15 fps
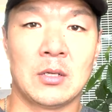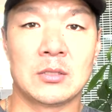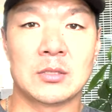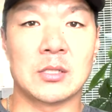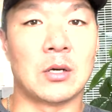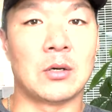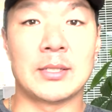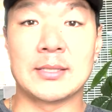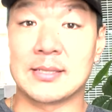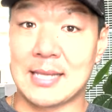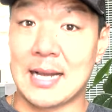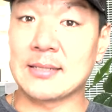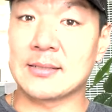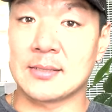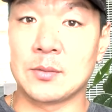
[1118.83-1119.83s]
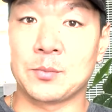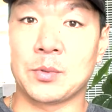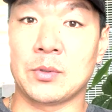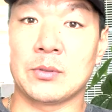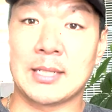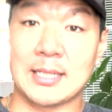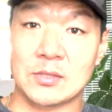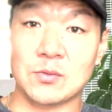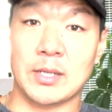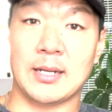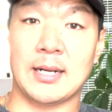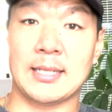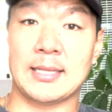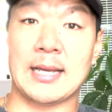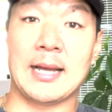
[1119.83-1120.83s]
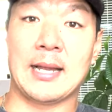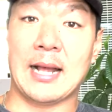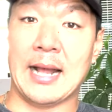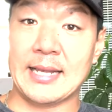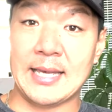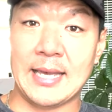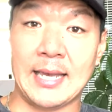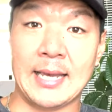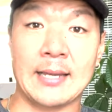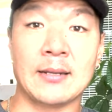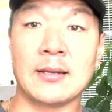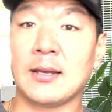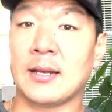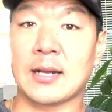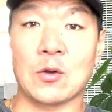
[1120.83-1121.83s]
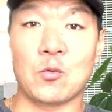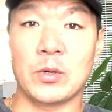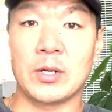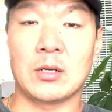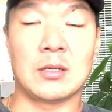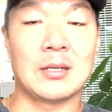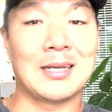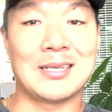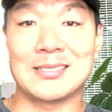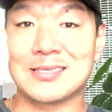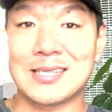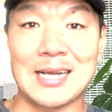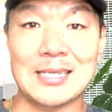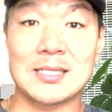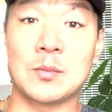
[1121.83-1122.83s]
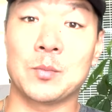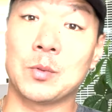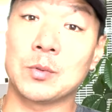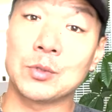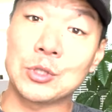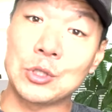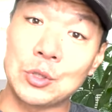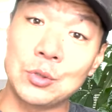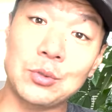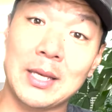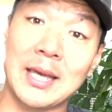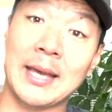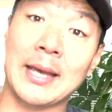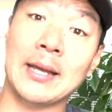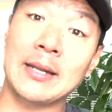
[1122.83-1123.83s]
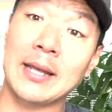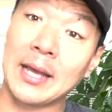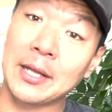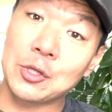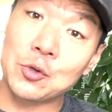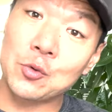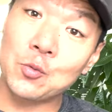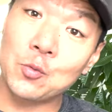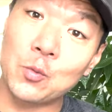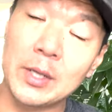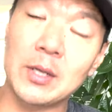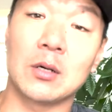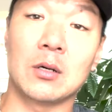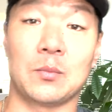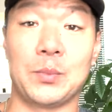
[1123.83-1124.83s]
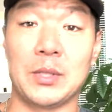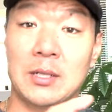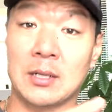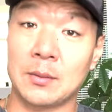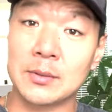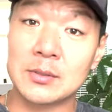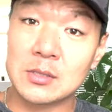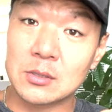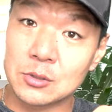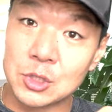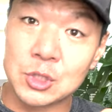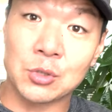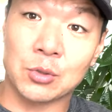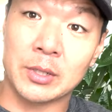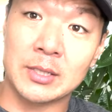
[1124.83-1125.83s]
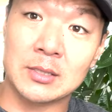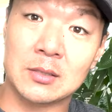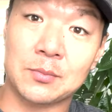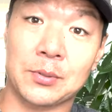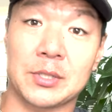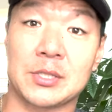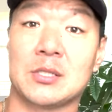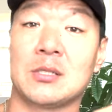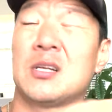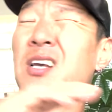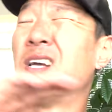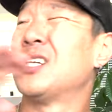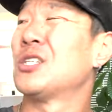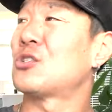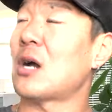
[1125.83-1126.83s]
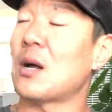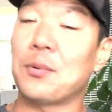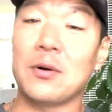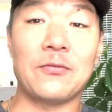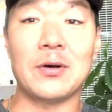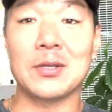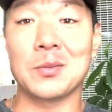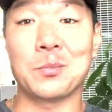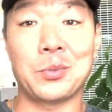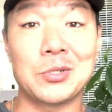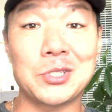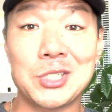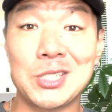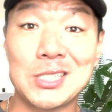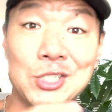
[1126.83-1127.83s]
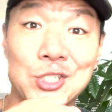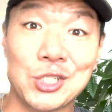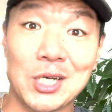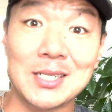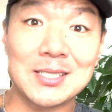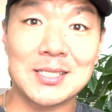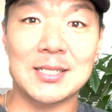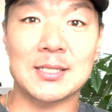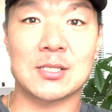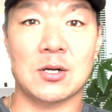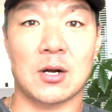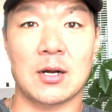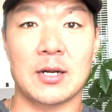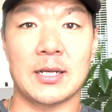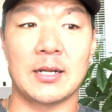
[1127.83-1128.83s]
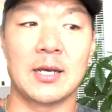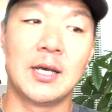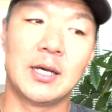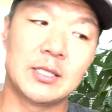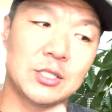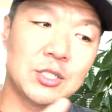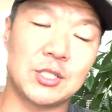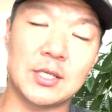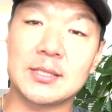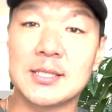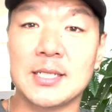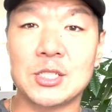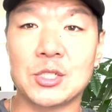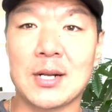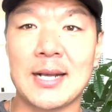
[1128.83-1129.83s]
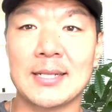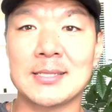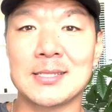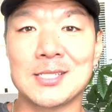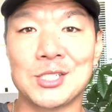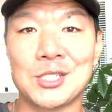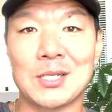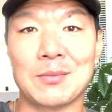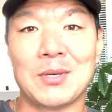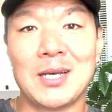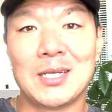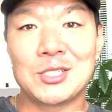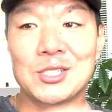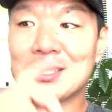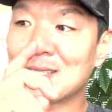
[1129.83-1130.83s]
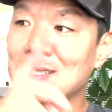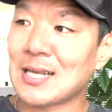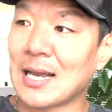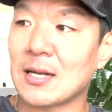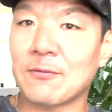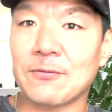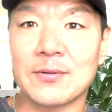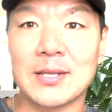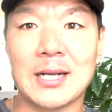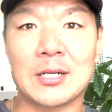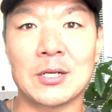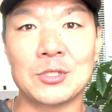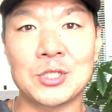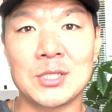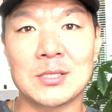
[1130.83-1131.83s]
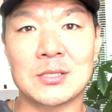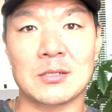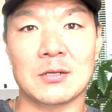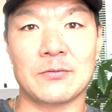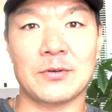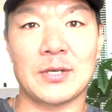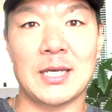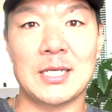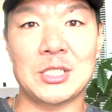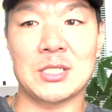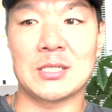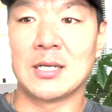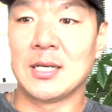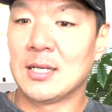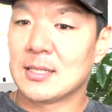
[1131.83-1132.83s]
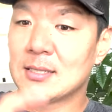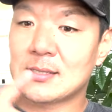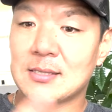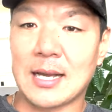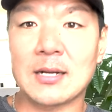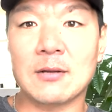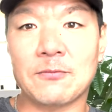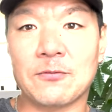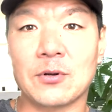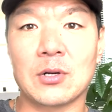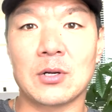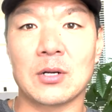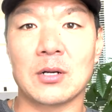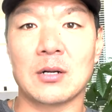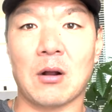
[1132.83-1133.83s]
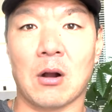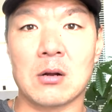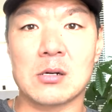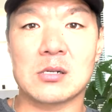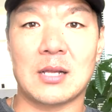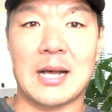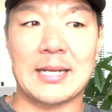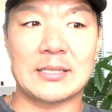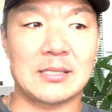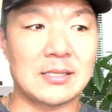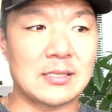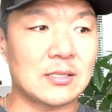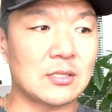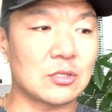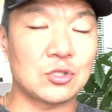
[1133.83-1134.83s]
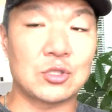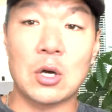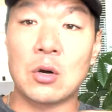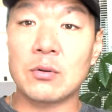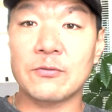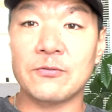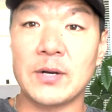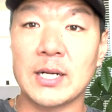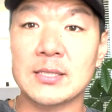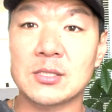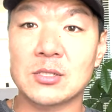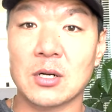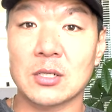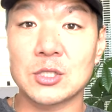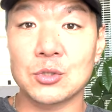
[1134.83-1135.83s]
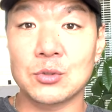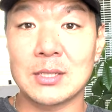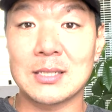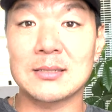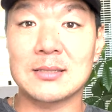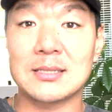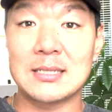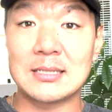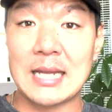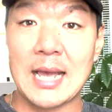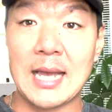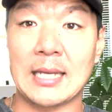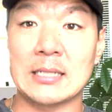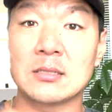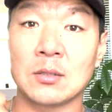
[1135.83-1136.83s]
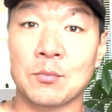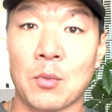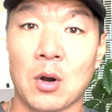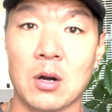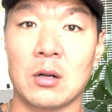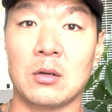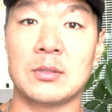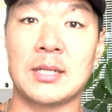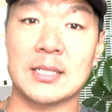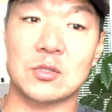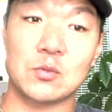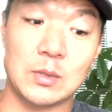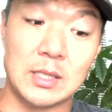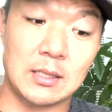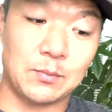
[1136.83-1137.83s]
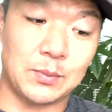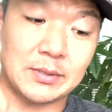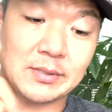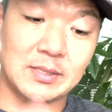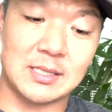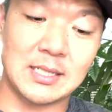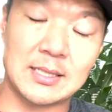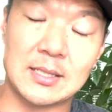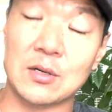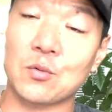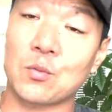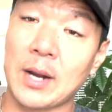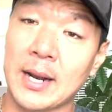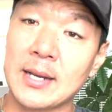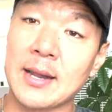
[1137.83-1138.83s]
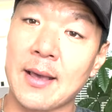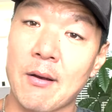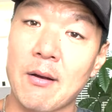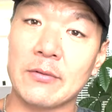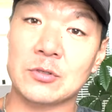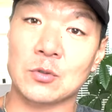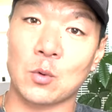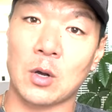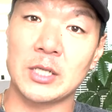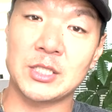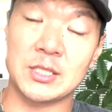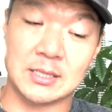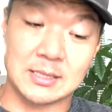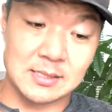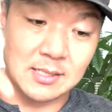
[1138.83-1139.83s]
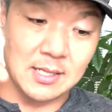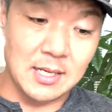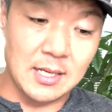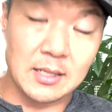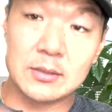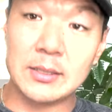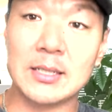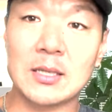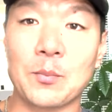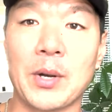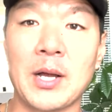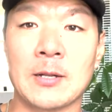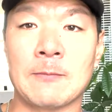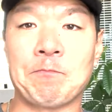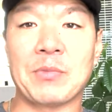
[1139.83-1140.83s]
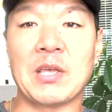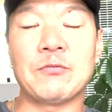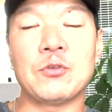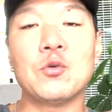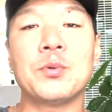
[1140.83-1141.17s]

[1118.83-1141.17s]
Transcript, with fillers: So it's that simple. That's why I got that. I can and I will. And it's that simple. You can and you will become a solution oriented person. Drop off all the bullshit. Just get started. Just get your ass in the gym. Just sign up for that coaching certification. Sign up for art classes. Go and fucking start doing it today, tomorrow, next week. But sit there right now after watching this. Click the button. If you've